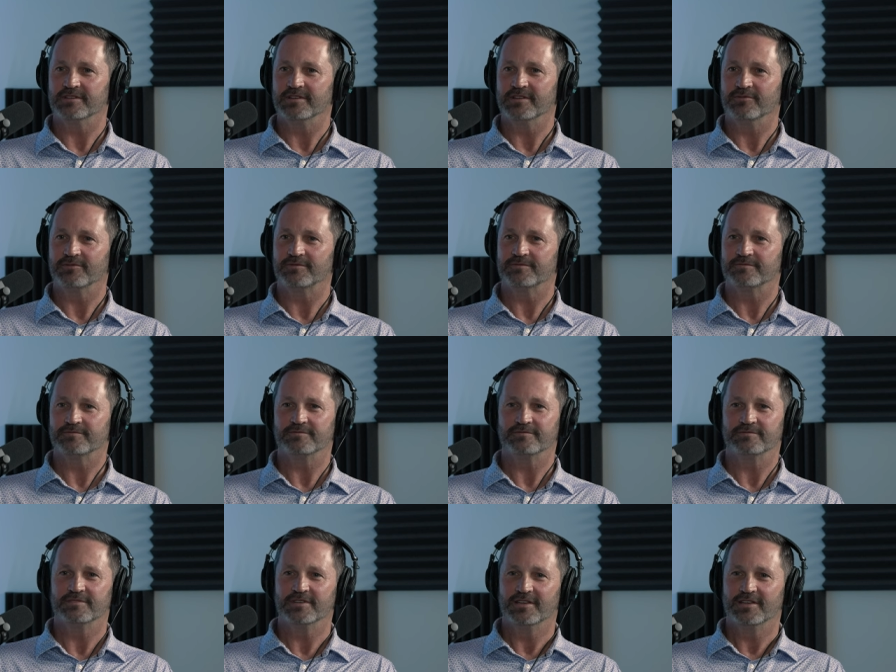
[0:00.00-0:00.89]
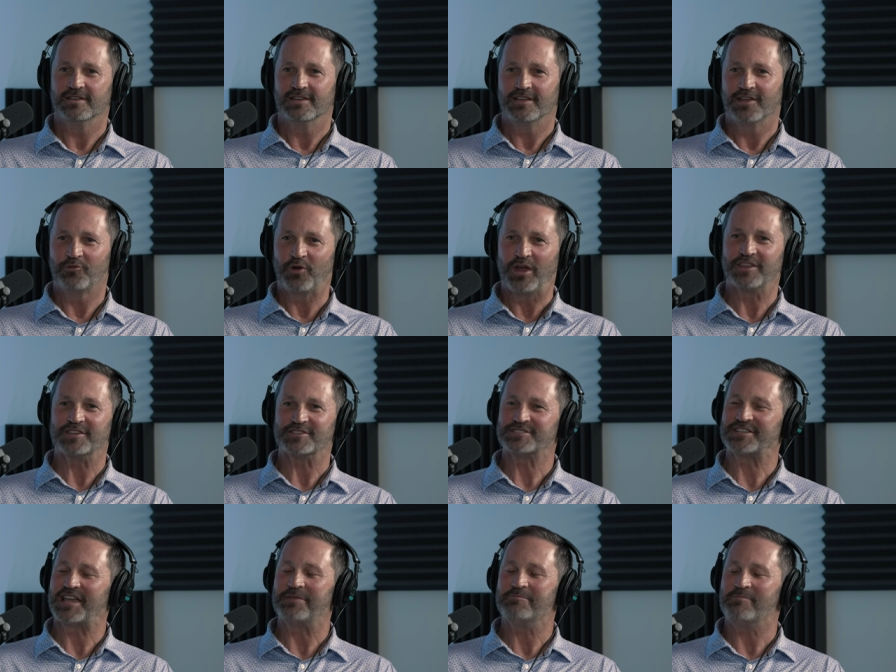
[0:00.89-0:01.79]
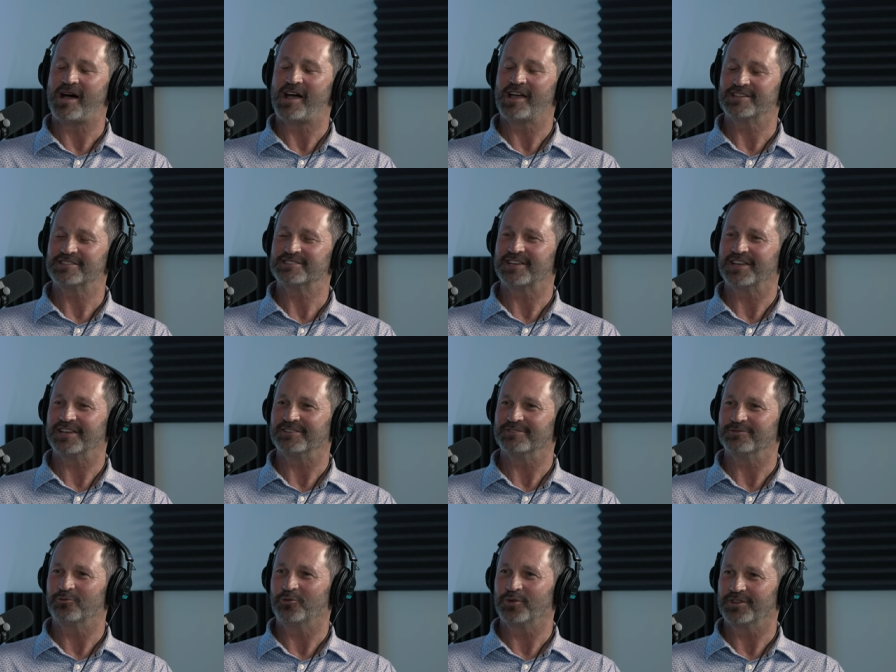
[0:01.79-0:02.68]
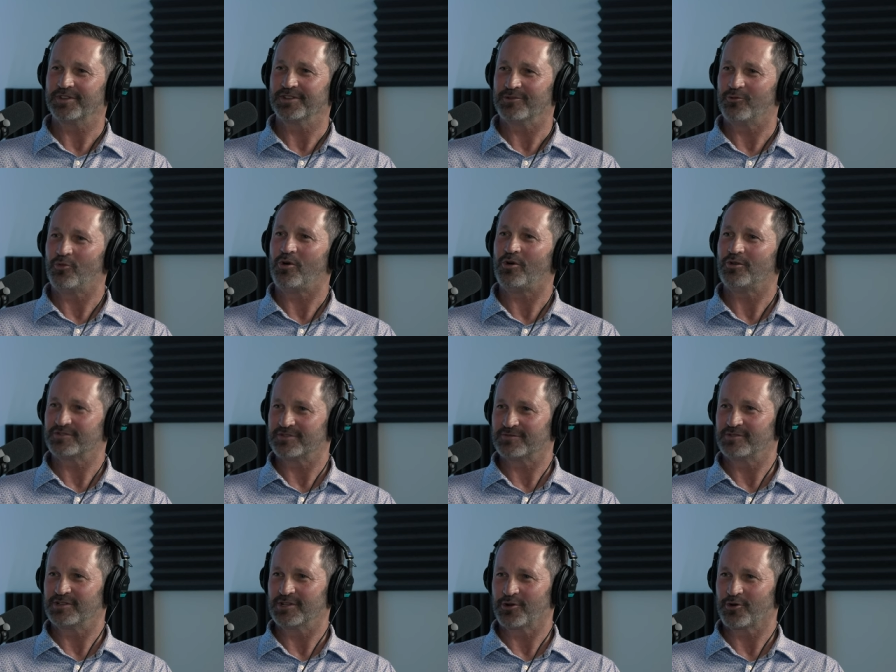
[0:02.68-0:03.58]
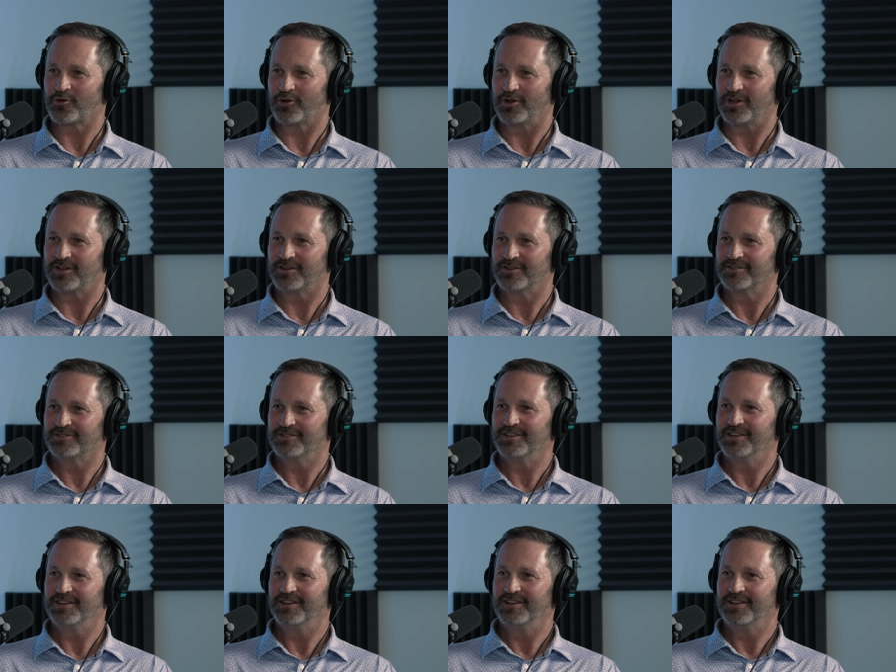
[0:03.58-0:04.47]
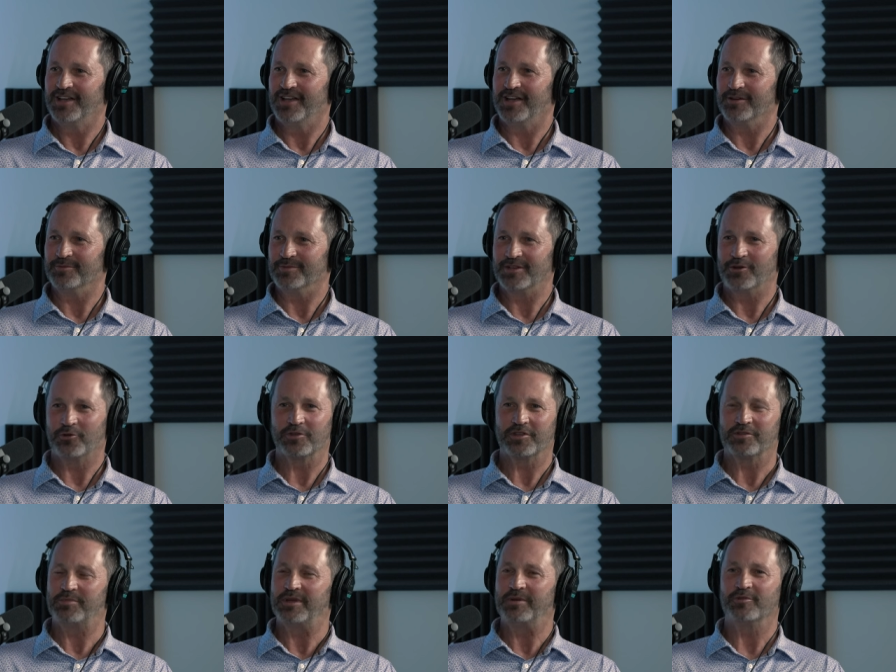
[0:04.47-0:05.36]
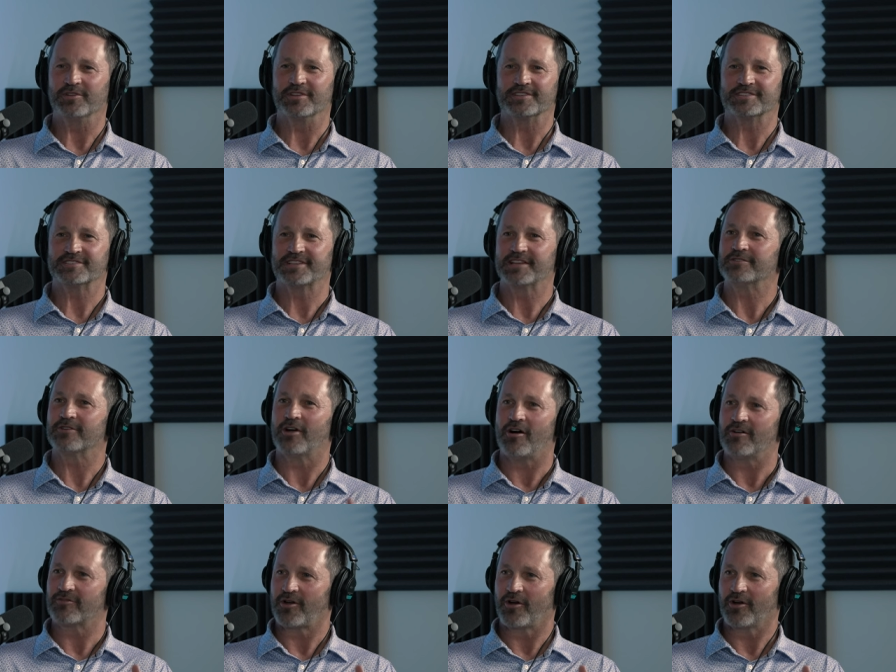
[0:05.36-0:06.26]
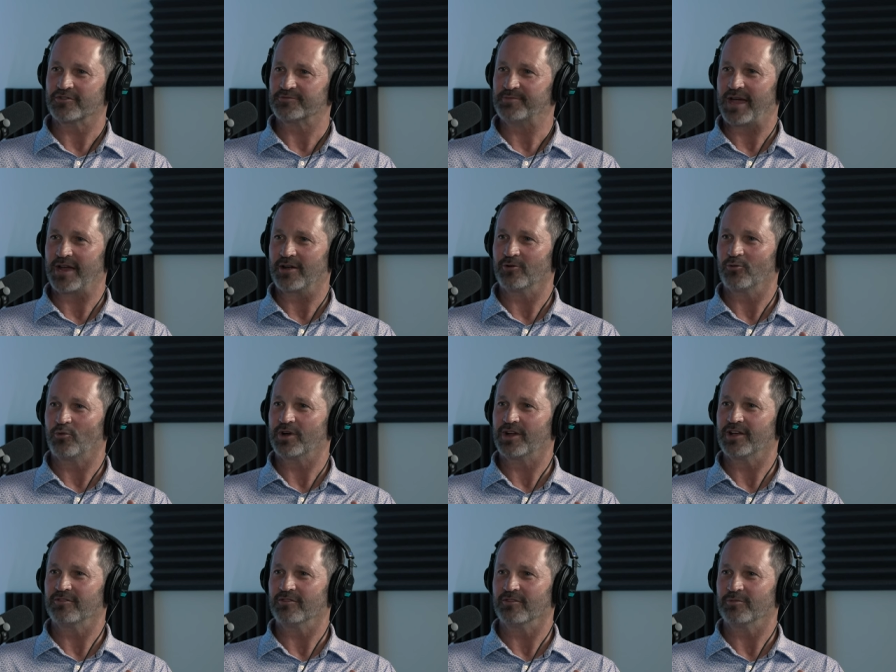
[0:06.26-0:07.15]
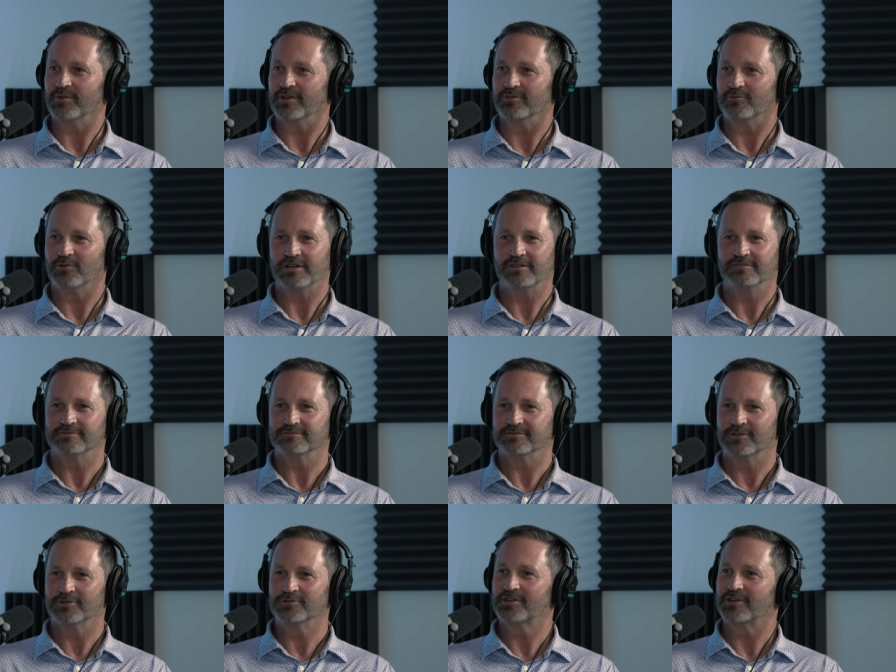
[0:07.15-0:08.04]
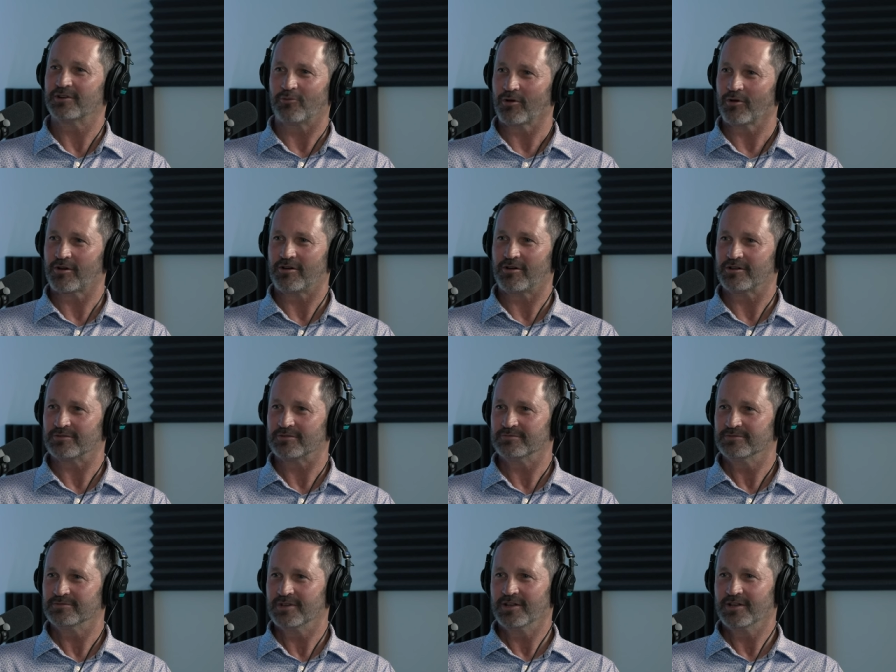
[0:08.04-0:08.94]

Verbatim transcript: If if we had the same mindset within the walls of Clear Creek, mm-hmm. um, that only the people that sell golf cars matter, whatever. But well, who's going to work on them?